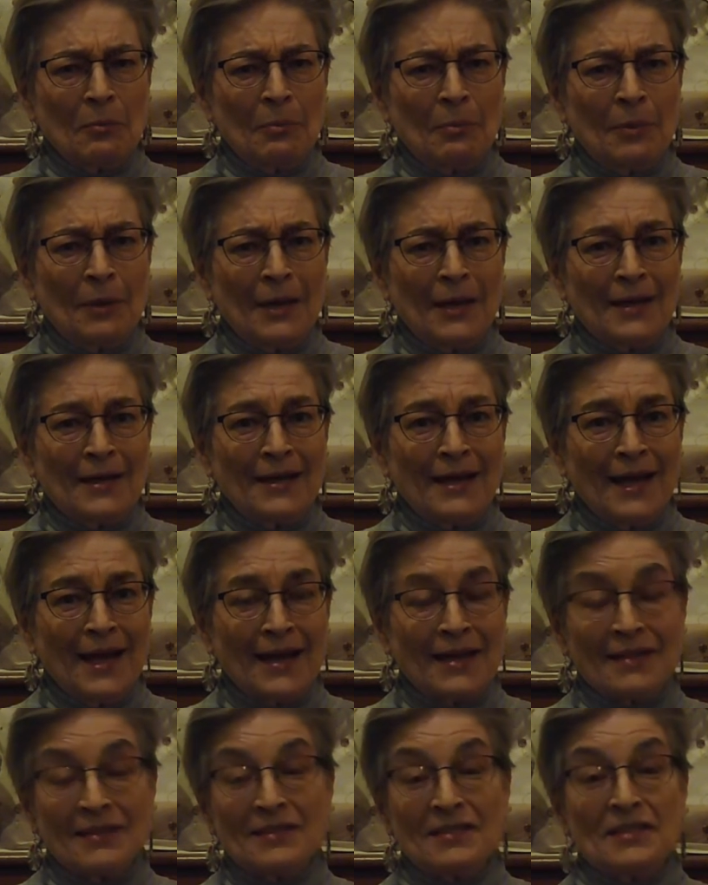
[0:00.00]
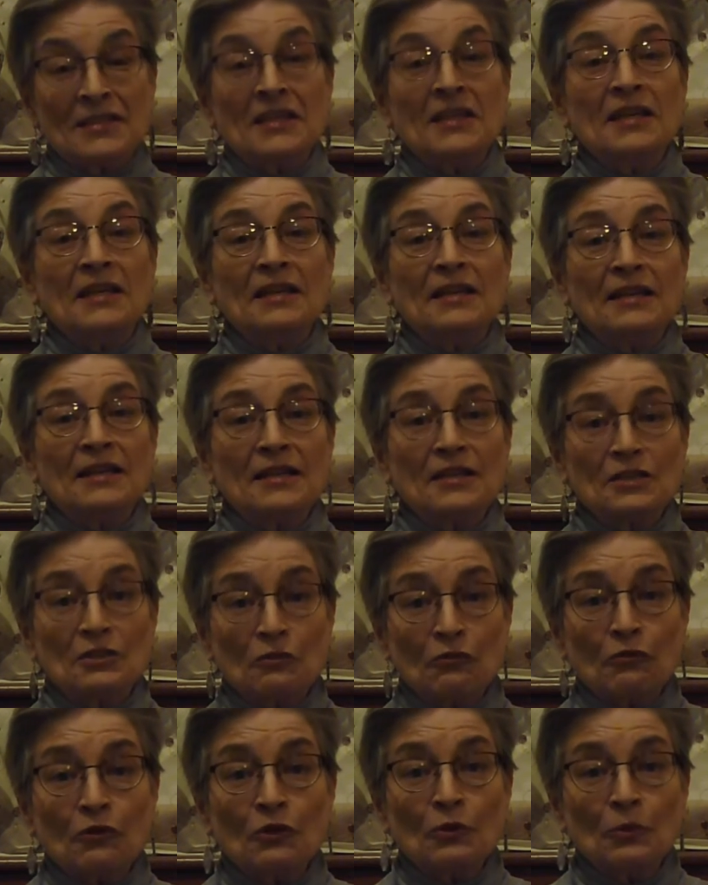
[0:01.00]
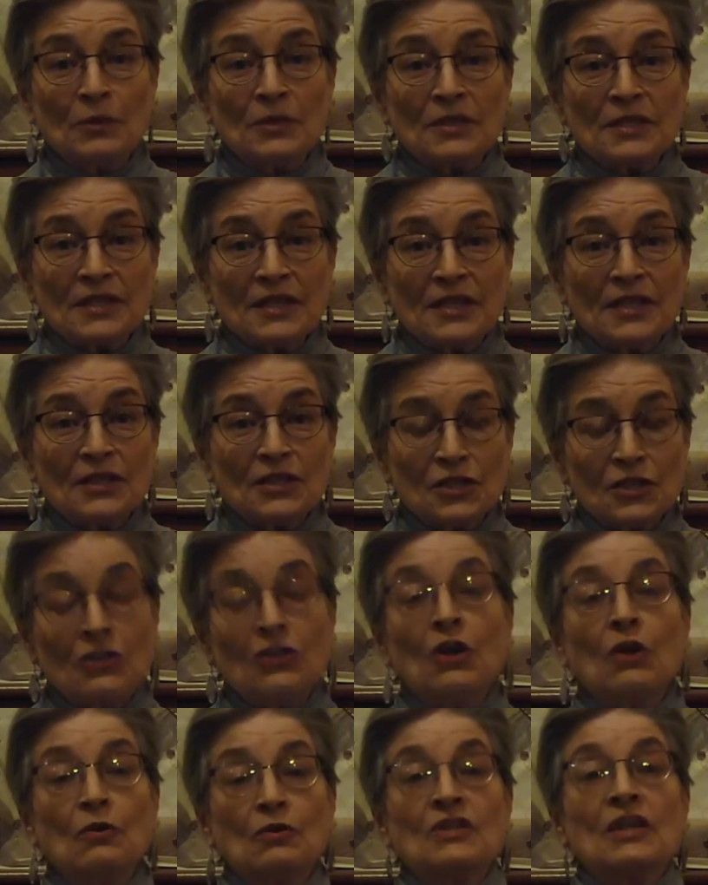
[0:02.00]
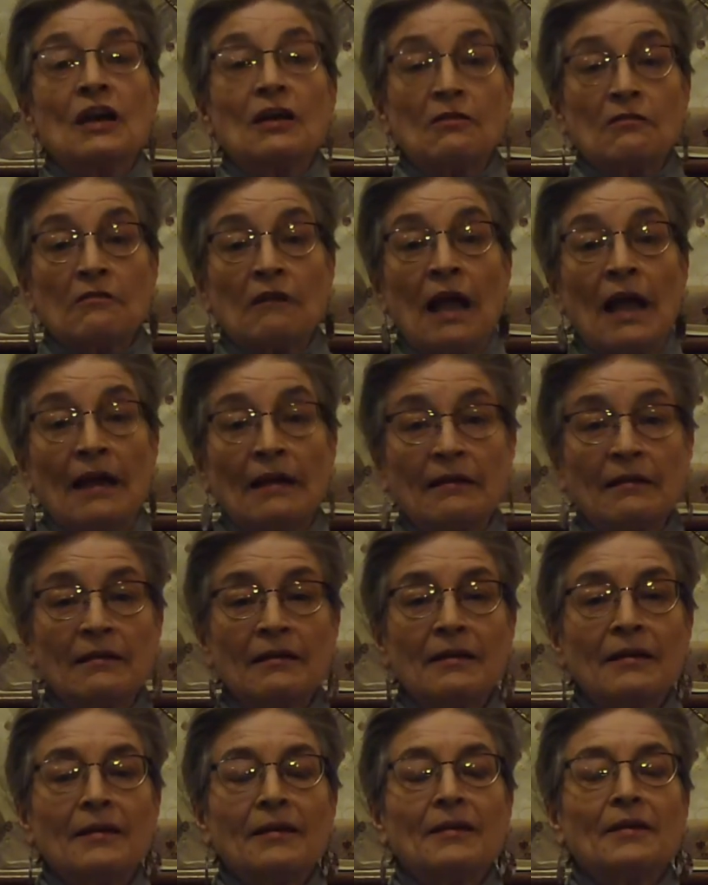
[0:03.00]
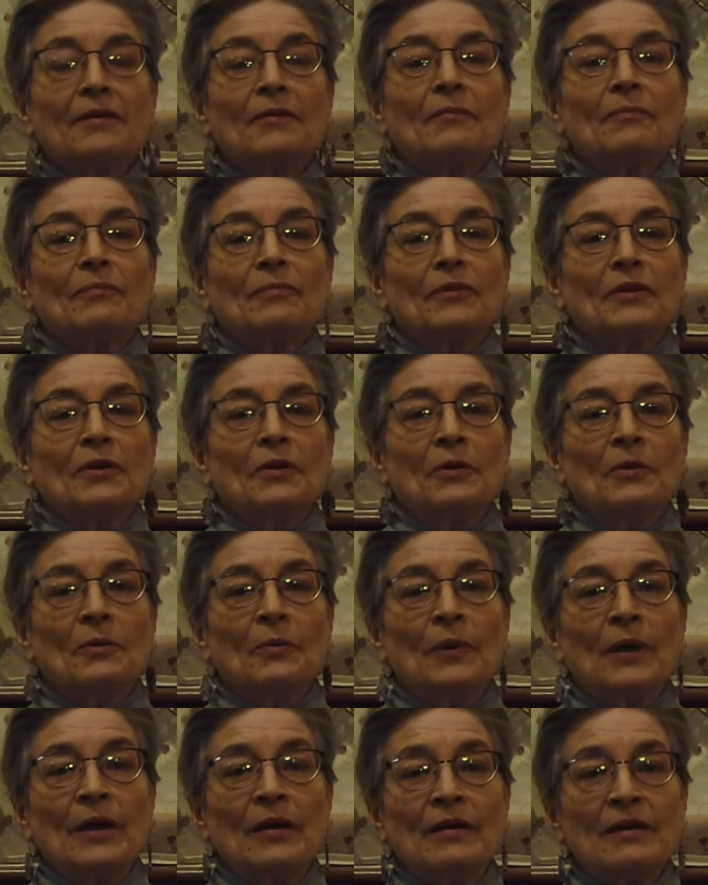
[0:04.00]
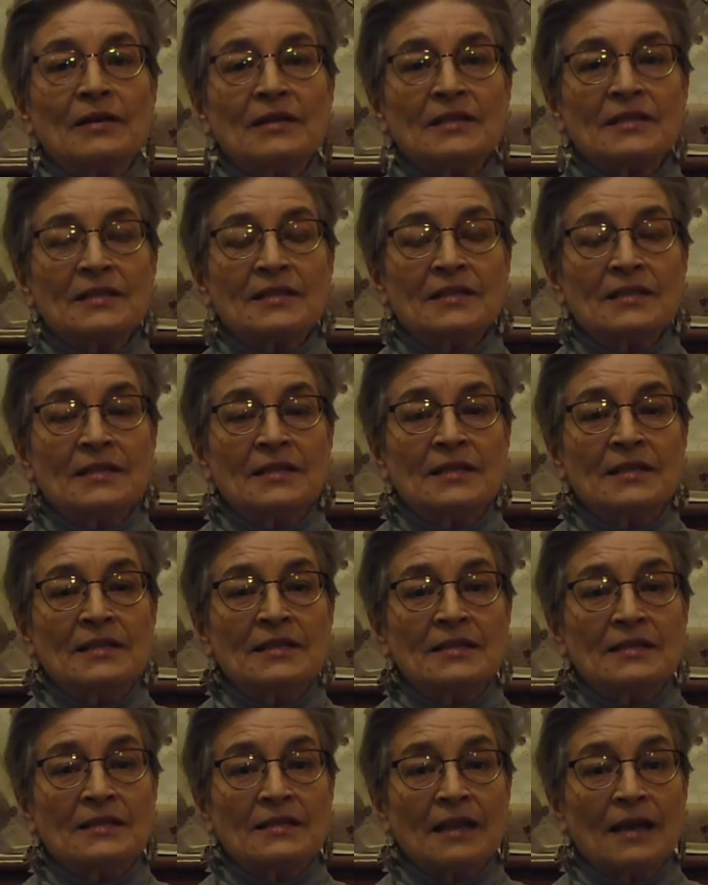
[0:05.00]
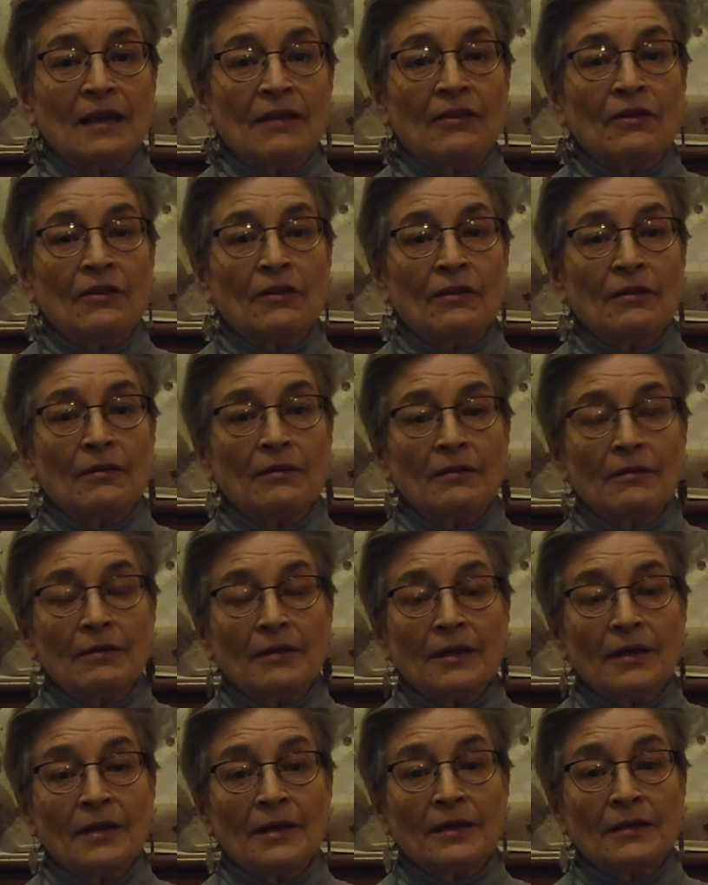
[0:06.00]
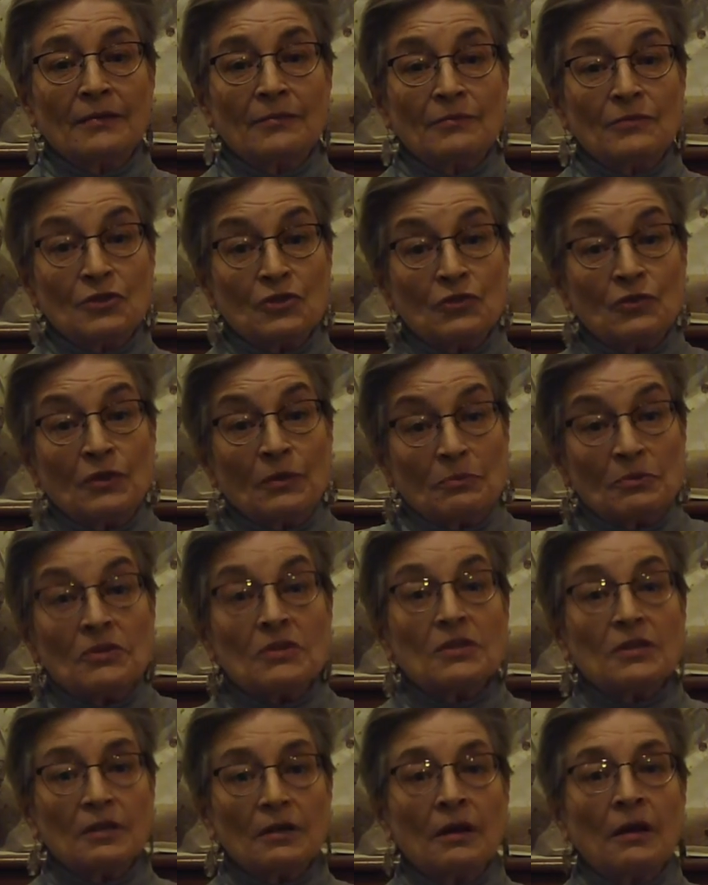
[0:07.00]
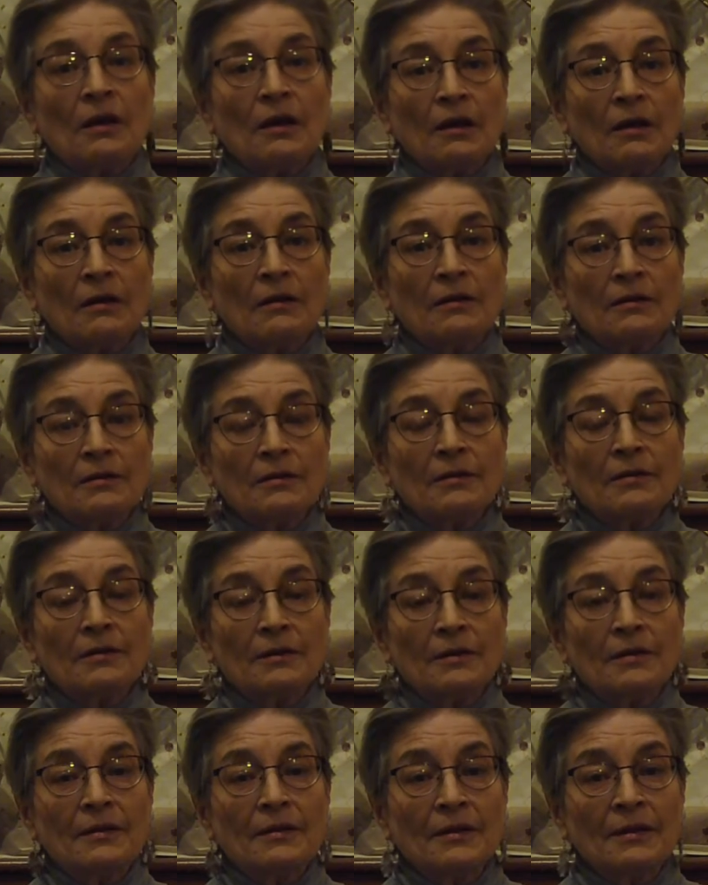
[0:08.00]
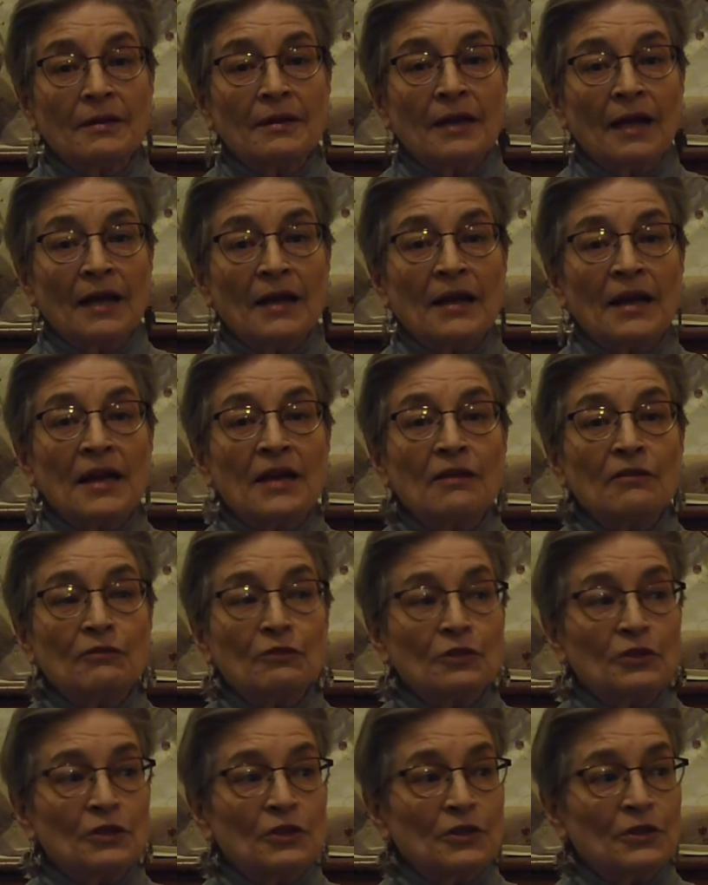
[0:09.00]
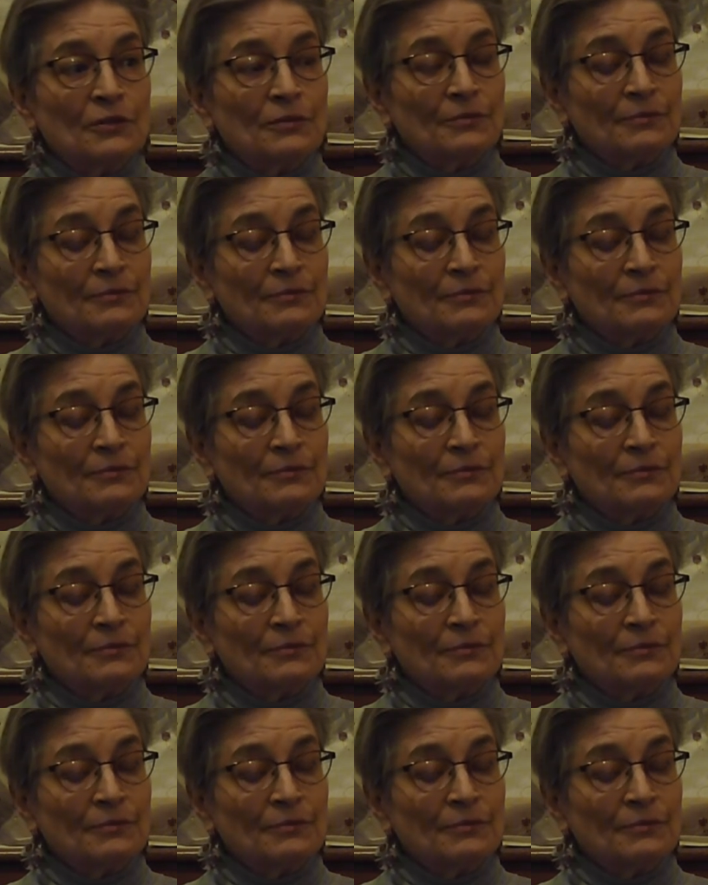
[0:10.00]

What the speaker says: but I can see that there's a fluency. She knows how to write, whereas these other scripts are not native to her.